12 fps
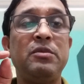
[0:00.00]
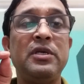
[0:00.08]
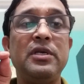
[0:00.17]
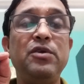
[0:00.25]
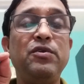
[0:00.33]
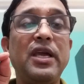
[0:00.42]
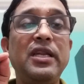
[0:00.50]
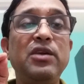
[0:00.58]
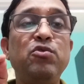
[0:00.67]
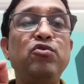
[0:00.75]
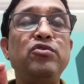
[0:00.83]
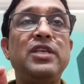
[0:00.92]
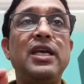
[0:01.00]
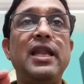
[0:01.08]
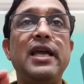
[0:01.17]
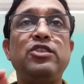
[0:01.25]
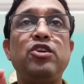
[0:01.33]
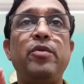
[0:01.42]
you can use a
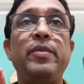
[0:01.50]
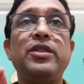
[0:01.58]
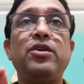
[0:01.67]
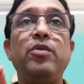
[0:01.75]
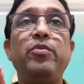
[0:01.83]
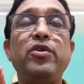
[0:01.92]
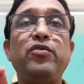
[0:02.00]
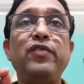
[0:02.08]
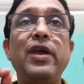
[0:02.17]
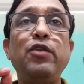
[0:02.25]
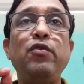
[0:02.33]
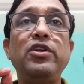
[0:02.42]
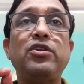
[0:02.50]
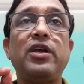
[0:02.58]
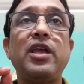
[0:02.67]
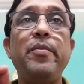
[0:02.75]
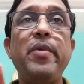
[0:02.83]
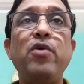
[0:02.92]
lecture method. But when we
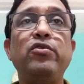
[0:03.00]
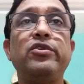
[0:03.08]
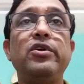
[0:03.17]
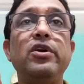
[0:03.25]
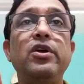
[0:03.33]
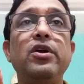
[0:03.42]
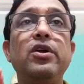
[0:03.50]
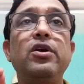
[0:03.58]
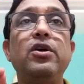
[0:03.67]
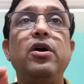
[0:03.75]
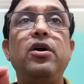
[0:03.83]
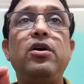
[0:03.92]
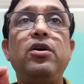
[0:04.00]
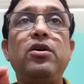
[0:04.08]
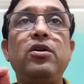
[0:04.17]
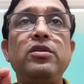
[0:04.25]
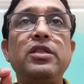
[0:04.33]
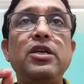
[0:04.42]
talk about
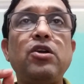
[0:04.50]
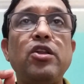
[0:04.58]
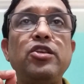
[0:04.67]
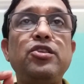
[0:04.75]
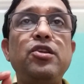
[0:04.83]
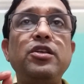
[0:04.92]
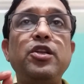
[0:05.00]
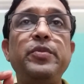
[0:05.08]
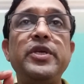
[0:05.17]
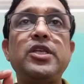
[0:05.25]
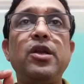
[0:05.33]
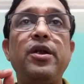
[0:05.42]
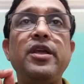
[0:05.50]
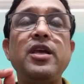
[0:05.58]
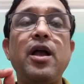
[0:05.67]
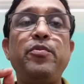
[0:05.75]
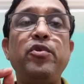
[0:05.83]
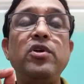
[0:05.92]
the constructivist learning
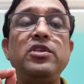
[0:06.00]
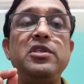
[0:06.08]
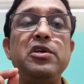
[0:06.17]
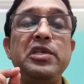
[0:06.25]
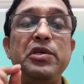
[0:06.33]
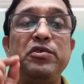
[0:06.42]
approach, here you